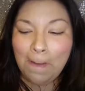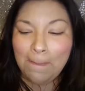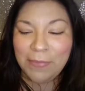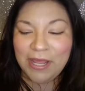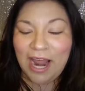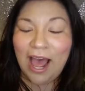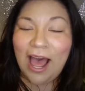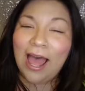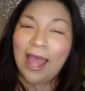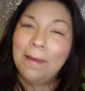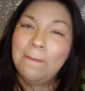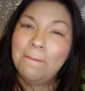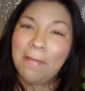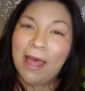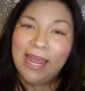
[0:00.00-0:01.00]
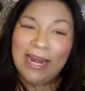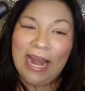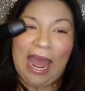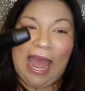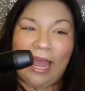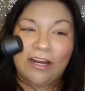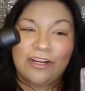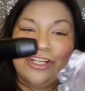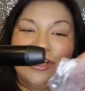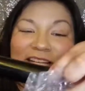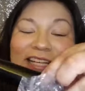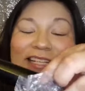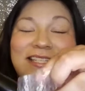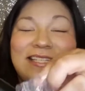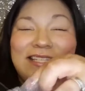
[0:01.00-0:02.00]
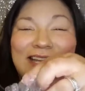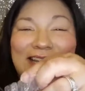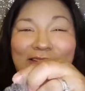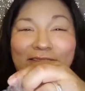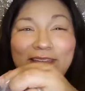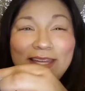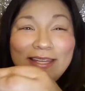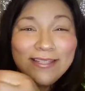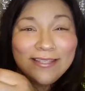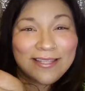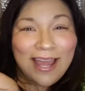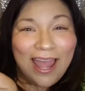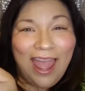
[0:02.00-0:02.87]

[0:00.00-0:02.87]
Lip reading: but I might actually save this